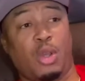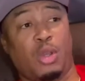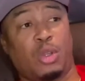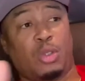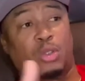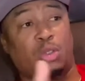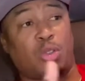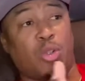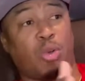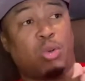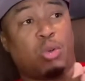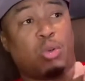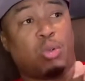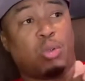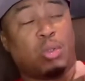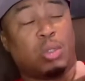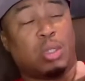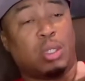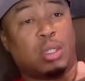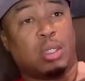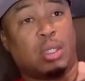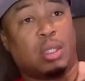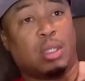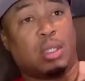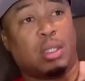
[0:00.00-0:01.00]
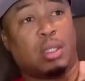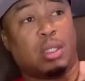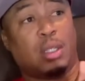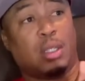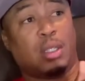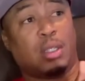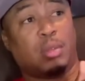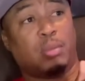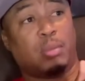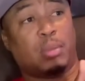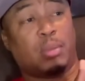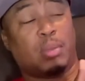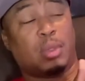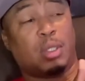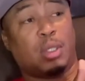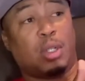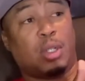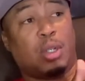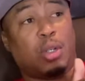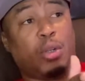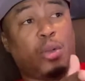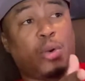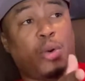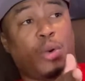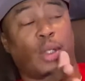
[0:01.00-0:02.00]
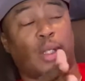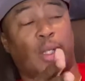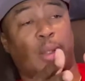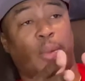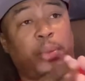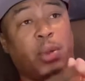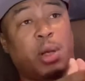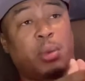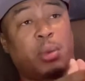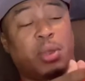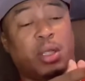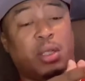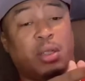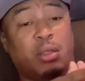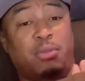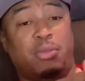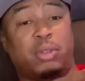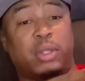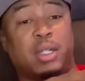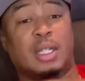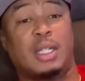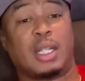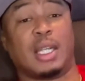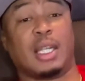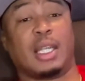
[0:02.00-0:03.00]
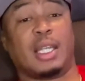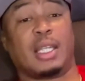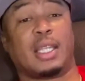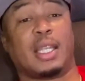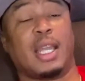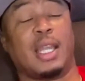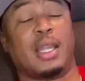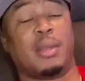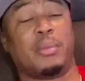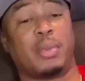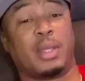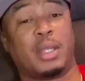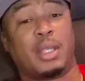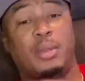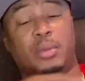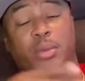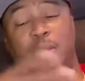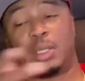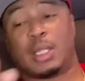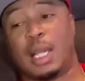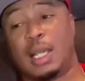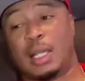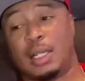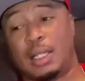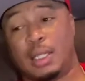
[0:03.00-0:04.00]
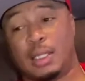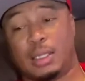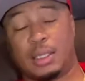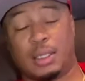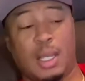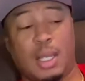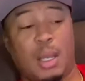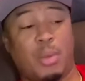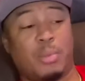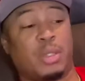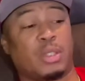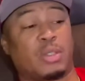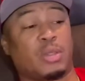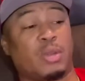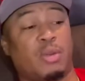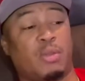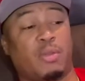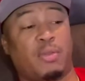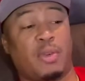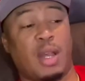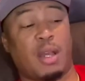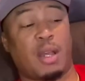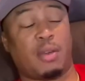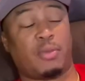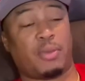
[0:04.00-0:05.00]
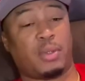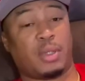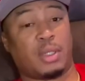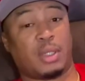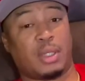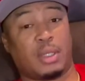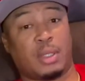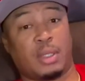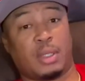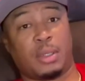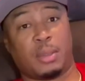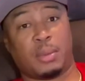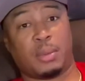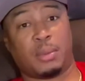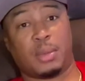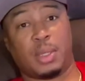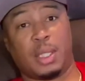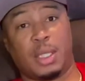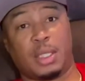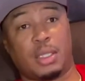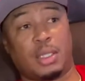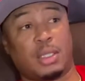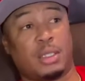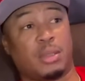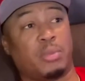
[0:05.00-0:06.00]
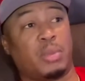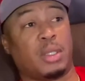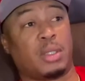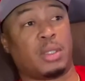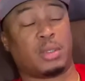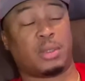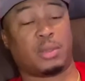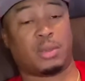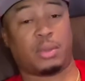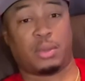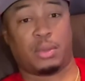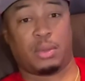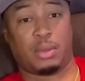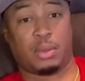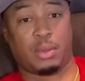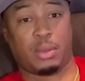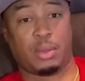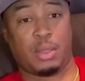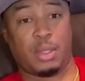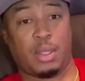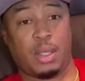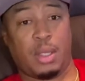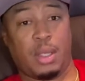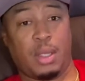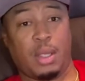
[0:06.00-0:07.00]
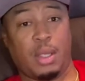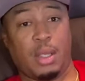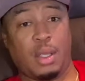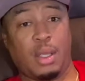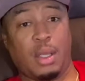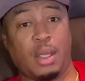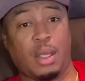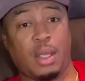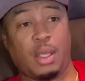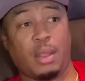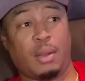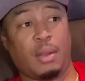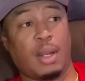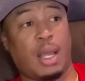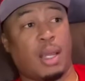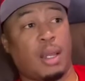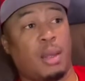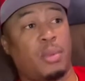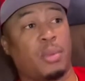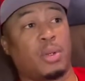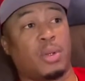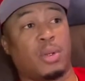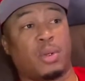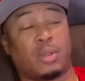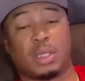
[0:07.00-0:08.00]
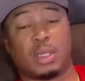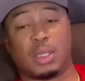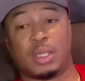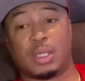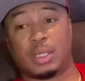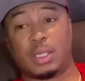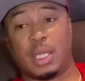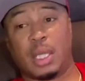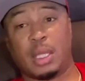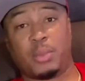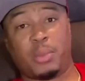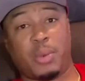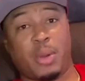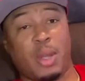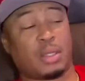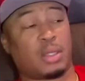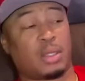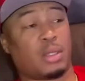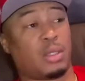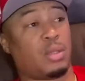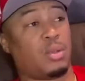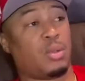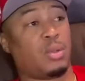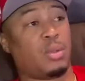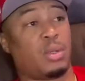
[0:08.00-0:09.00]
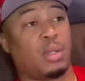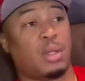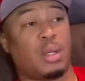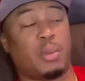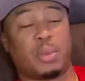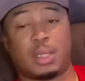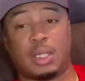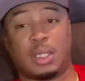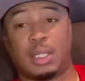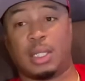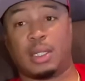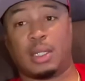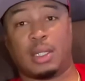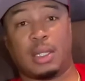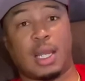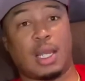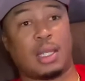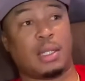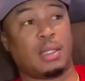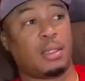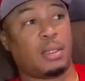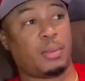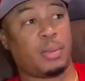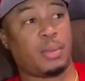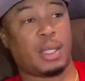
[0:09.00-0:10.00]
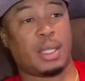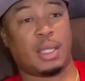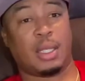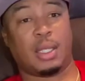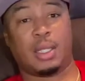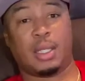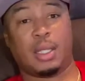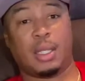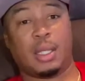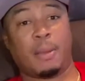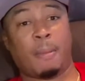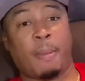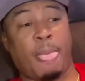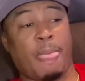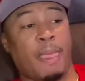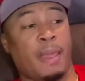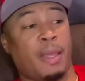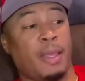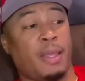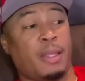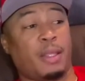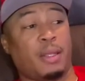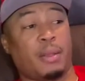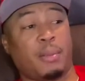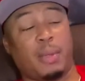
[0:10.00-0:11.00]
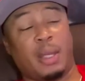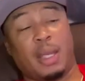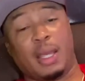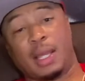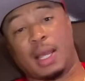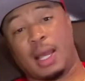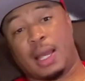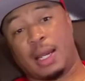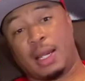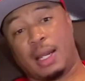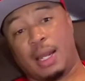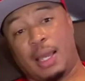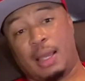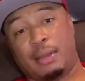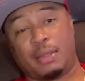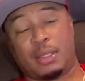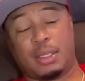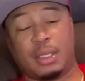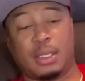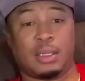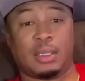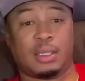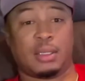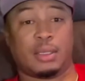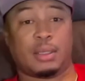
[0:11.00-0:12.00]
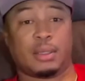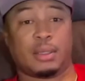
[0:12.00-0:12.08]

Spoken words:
So the lawyer, the public defender that they gave me, he was like, listen, I'm just gonna file for a dismissal. He was like, I'm gonna go to the state prosecutor and I'm gonna tell her, like, look, man, the man got a life sentence.